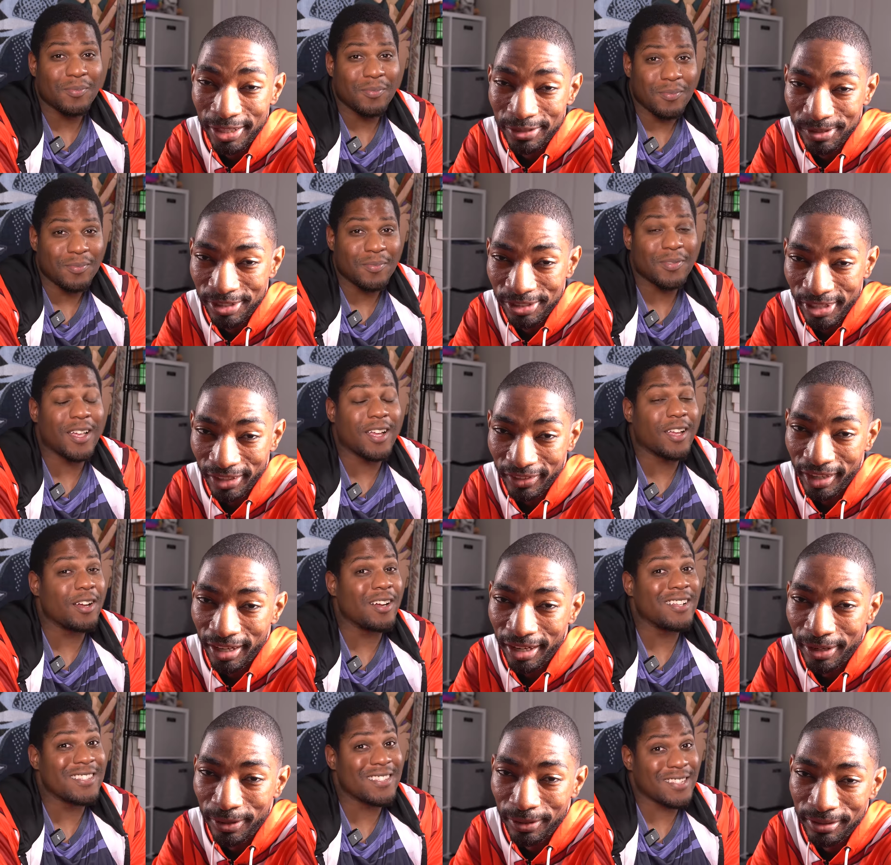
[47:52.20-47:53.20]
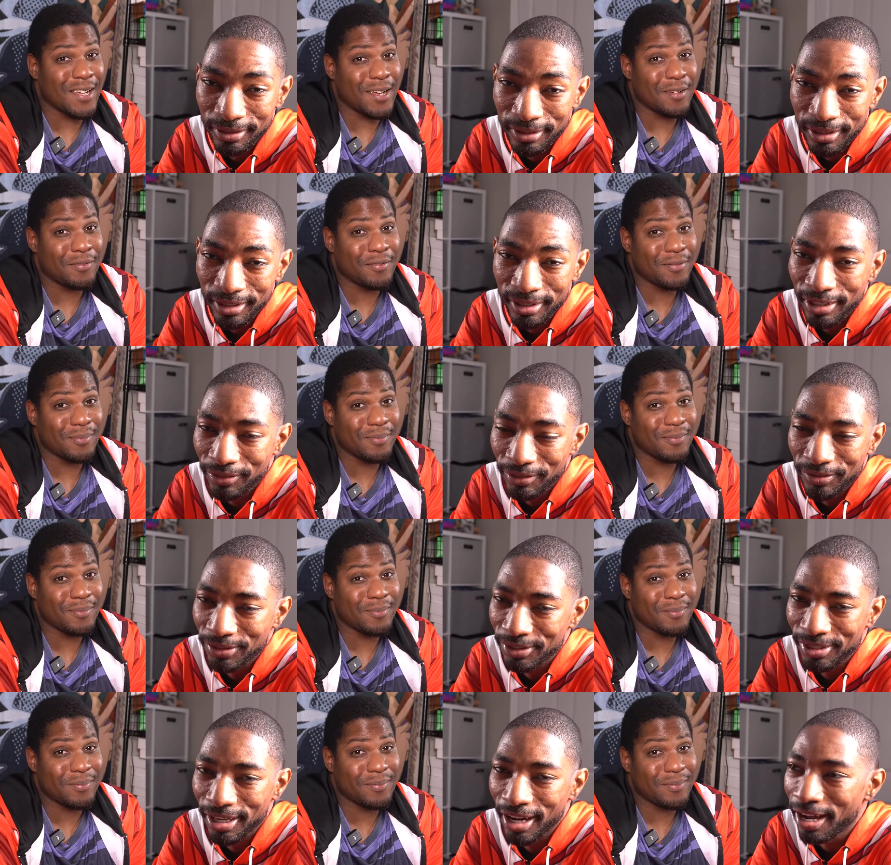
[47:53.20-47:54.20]
Speaker 1: guys want to check the that good out. Good stuff. If
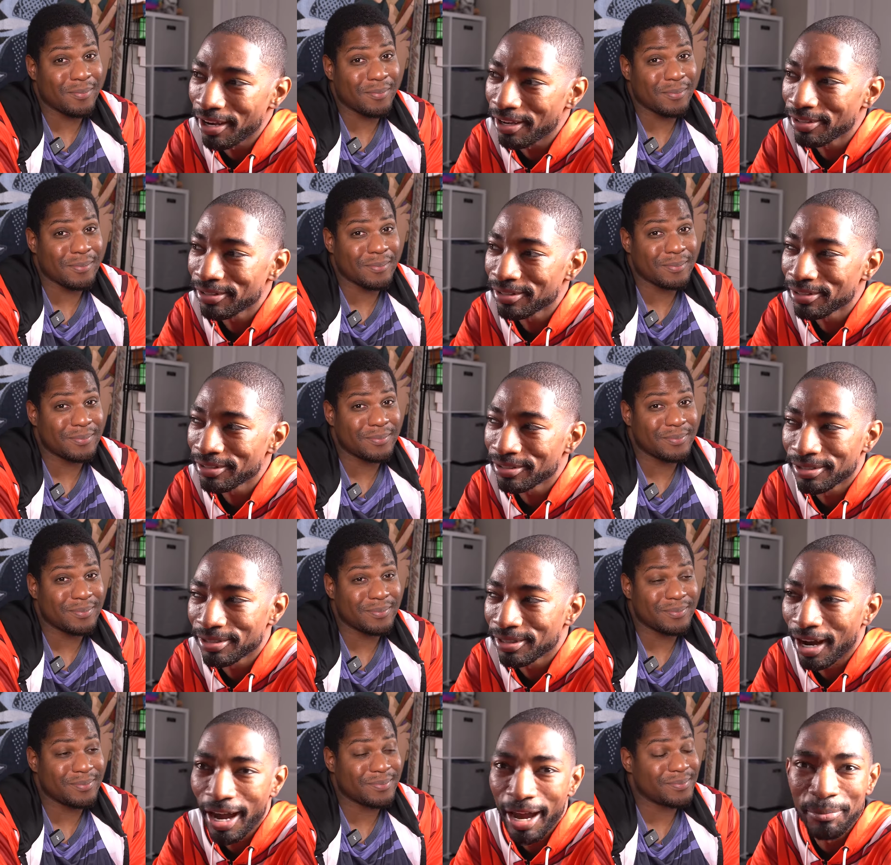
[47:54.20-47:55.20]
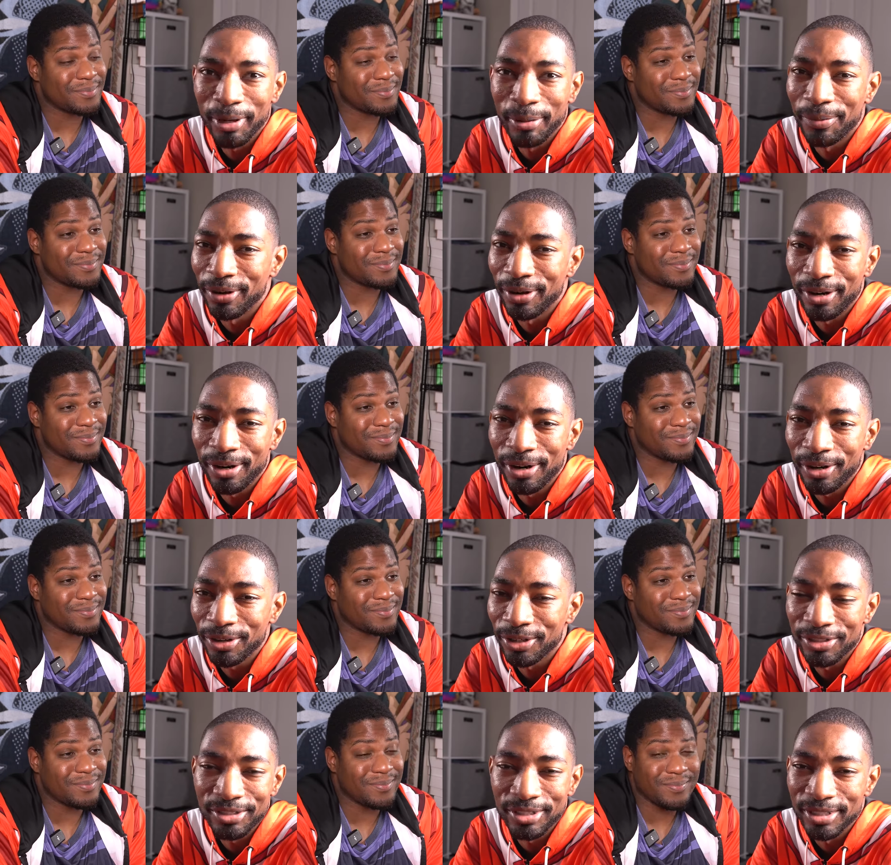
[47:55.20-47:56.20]
you've just got time to
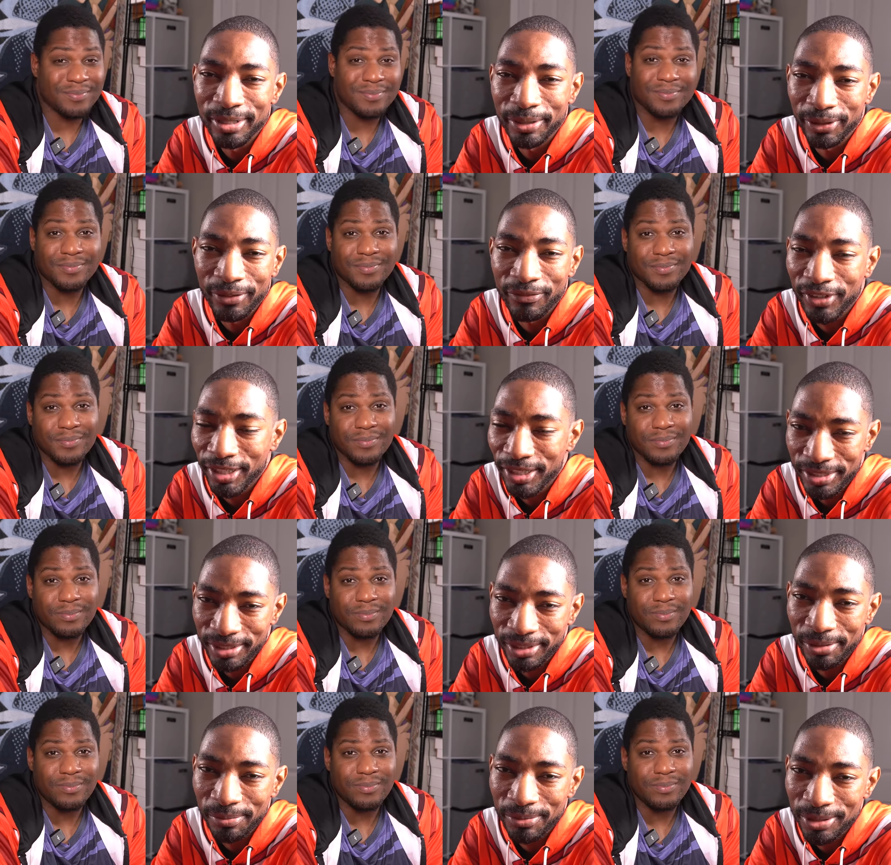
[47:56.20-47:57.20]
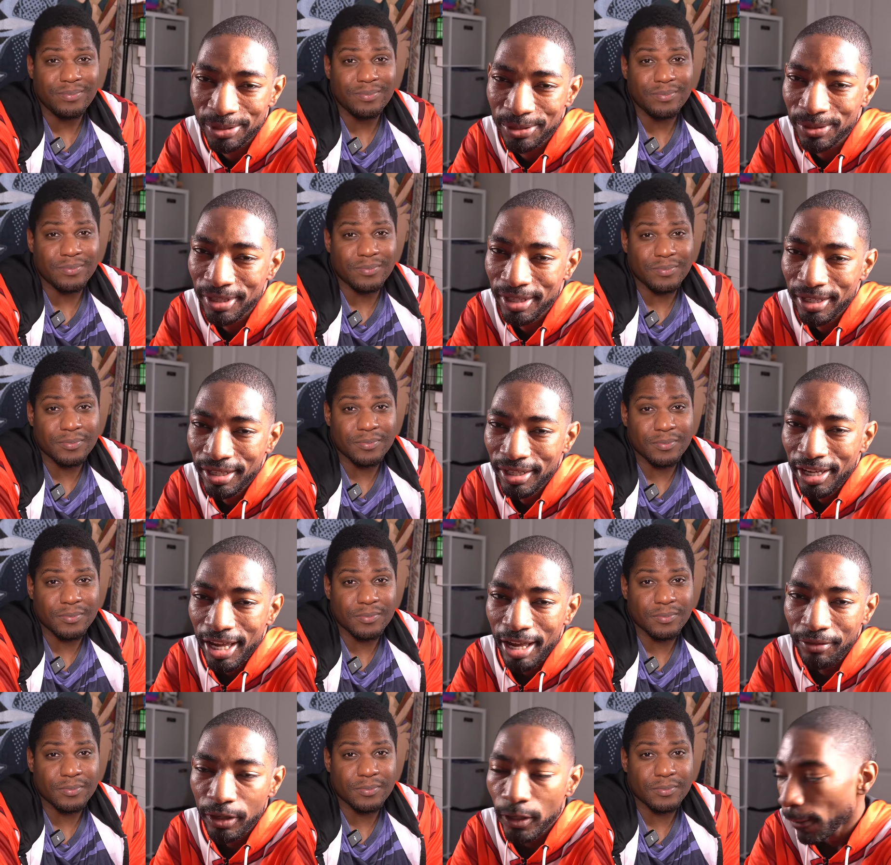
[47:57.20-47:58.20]
burn or you just need something to fall asleep to,
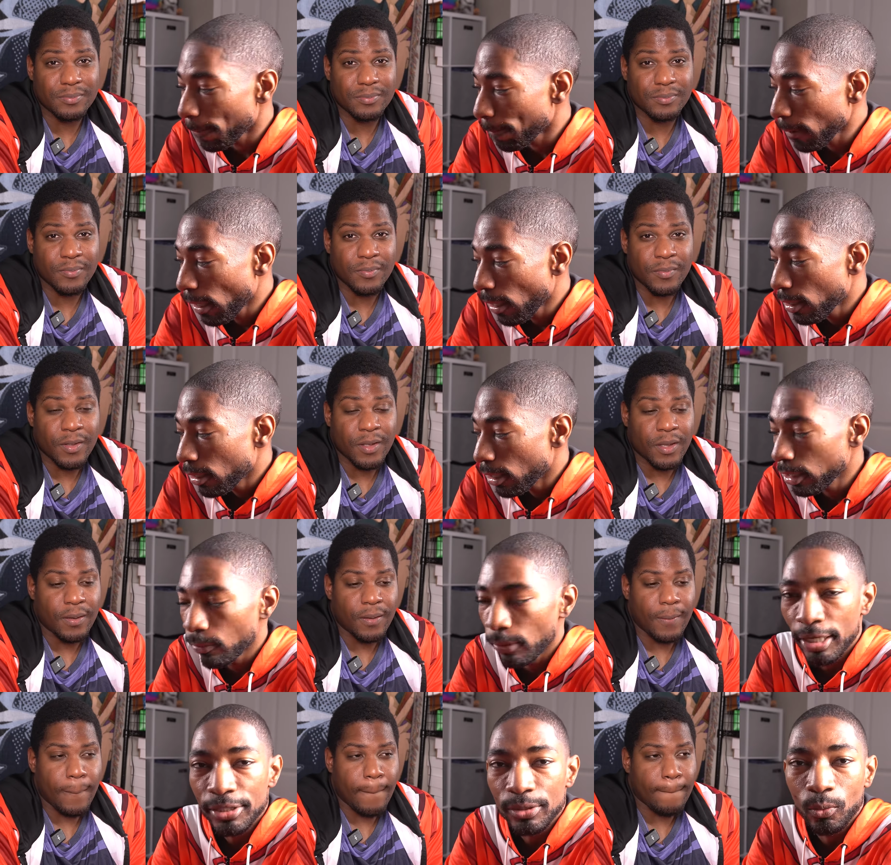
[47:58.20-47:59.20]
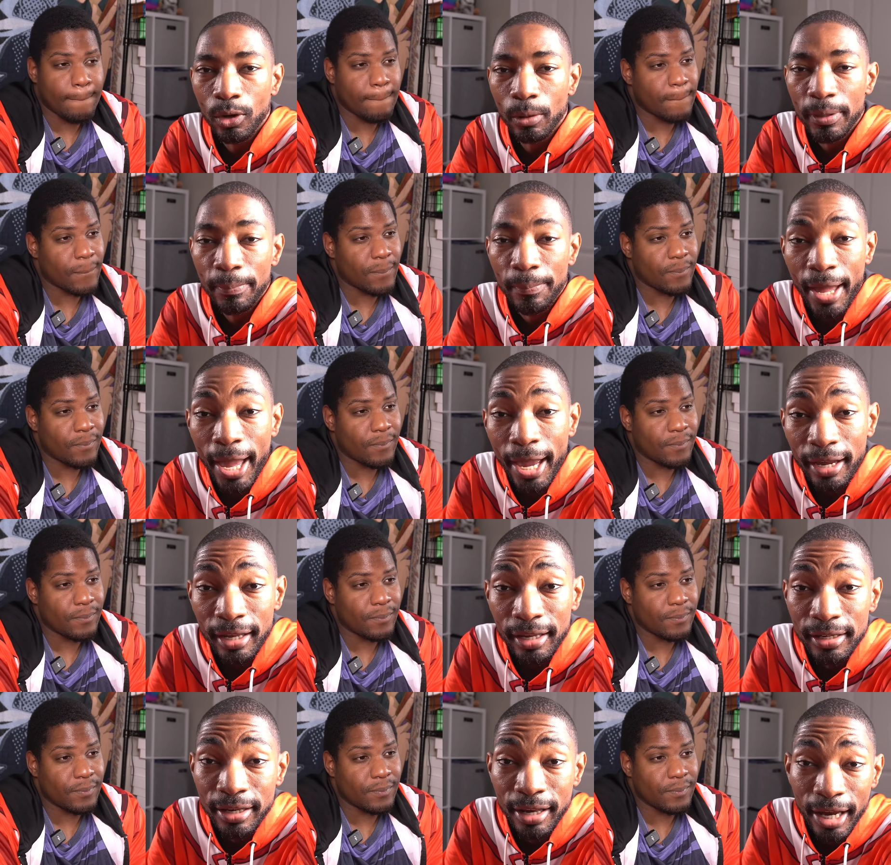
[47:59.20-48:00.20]
have a look. Anyways, we'll be
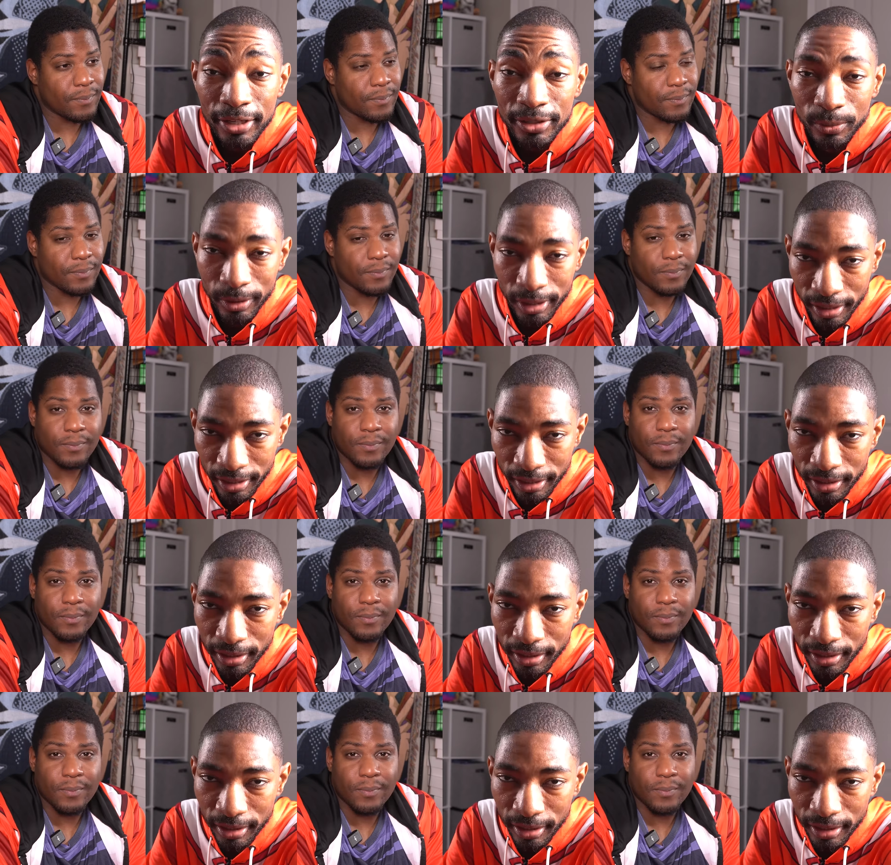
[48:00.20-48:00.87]
back next week